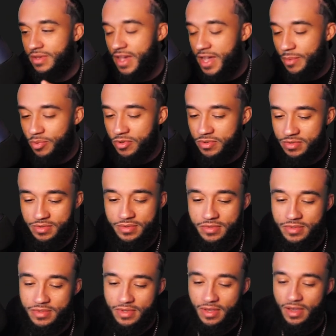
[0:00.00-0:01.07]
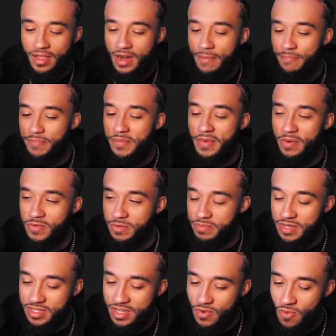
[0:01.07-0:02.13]
April. I'm, I was
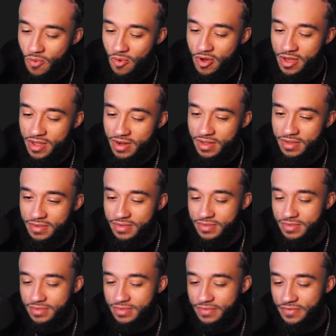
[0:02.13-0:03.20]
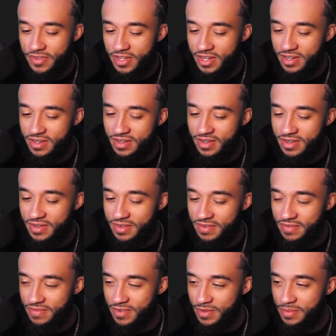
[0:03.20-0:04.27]
missing one figure
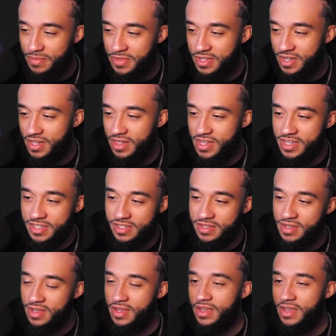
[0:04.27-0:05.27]
from the collection